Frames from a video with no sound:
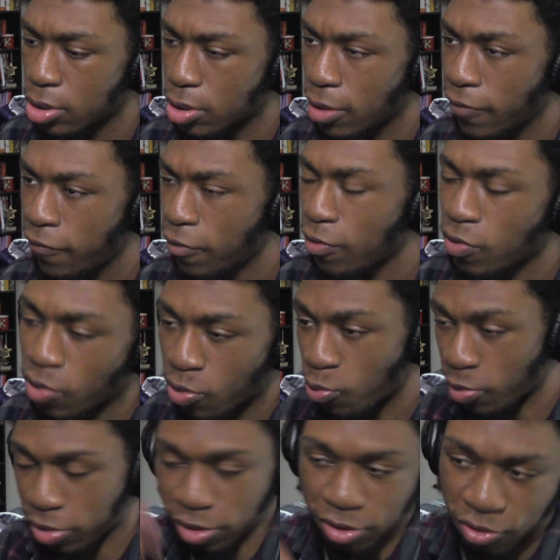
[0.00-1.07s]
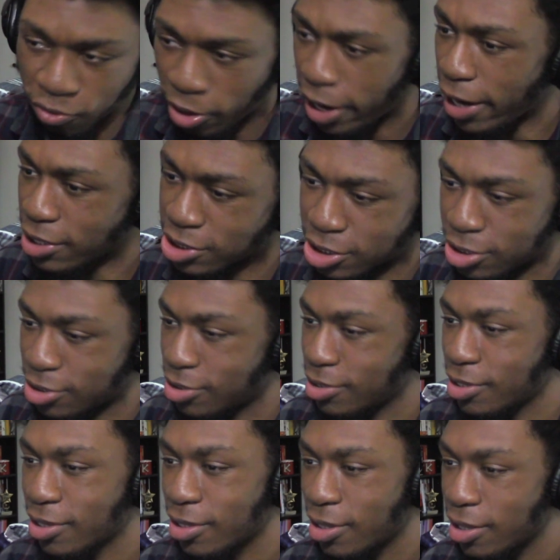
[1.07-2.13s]
The first was the scratch
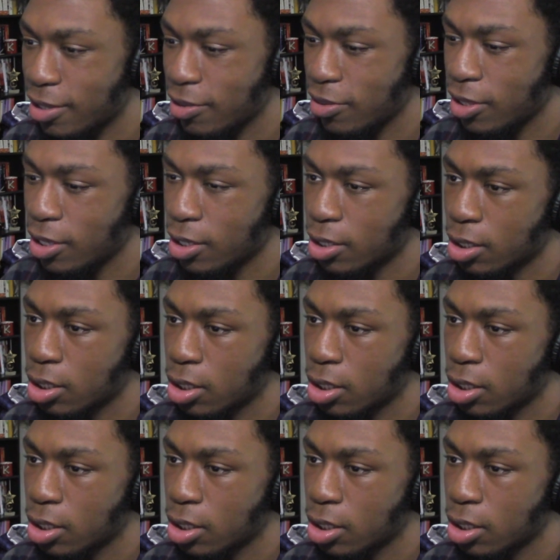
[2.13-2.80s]
thing.